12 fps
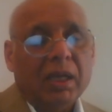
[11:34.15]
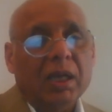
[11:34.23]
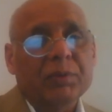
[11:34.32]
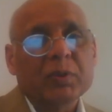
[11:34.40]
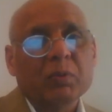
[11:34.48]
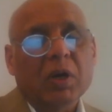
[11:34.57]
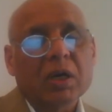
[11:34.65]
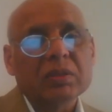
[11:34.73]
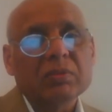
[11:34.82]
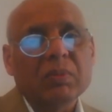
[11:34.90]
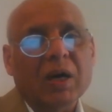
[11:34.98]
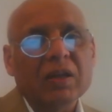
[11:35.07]
If you want
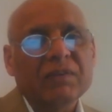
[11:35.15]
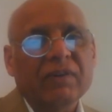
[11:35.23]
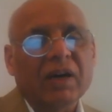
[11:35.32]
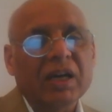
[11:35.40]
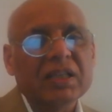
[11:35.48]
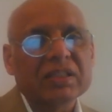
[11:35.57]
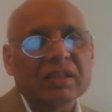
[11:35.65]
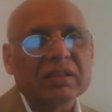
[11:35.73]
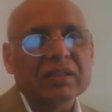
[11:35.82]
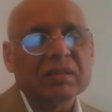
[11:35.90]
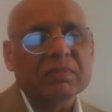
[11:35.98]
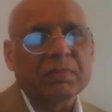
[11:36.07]
to modify
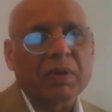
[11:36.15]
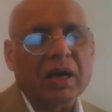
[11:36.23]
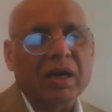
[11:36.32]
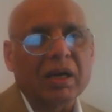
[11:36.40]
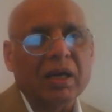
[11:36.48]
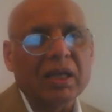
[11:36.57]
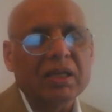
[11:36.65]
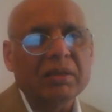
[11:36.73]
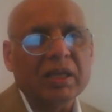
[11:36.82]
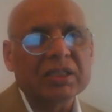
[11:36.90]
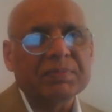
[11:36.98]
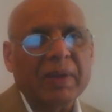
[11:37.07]
certain
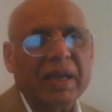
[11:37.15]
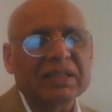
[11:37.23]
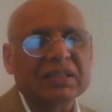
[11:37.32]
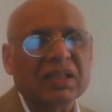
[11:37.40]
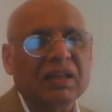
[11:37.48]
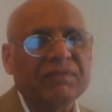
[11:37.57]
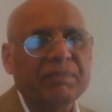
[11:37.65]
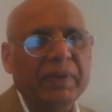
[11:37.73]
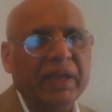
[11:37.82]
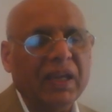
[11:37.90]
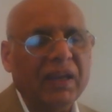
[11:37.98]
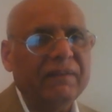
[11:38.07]
aspects of
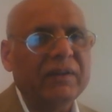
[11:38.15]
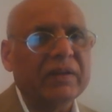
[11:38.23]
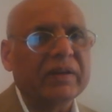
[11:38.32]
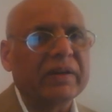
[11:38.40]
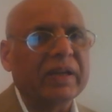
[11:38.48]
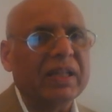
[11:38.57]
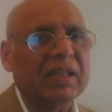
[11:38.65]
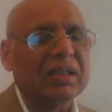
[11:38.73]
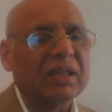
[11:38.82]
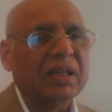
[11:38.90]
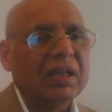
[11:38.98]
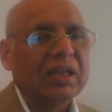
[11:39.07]
behavior and
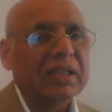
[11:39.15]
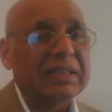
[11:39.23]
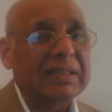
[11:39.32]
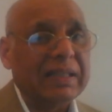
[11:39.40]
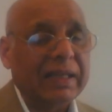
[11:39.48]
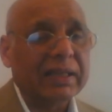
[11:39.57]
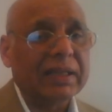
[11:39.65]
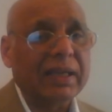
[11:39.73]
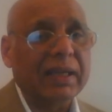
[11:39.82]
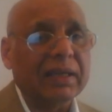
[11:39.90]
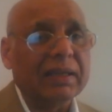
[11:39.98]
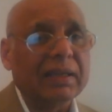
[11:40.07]

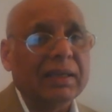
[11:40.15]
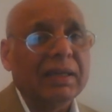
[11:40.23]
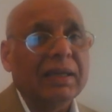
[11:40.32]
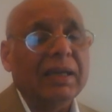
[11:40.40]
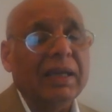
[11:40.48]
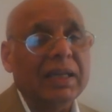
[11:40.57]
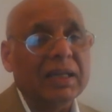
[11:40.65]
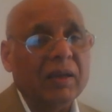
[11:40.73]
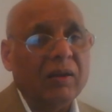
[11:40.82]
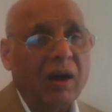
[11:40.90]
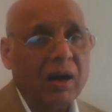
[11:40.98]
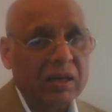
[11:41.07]
thinking in a
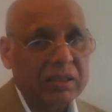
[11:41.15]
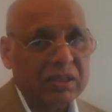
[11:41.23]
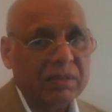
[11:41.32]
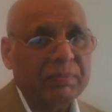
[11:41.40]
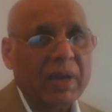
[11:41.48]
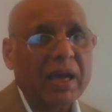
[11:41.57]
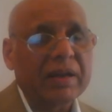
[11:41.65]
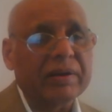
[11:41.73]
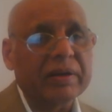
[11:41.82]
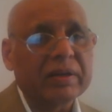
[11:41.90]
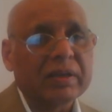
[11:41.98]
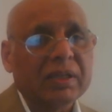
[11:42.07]
long-term
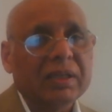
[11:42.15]
manner,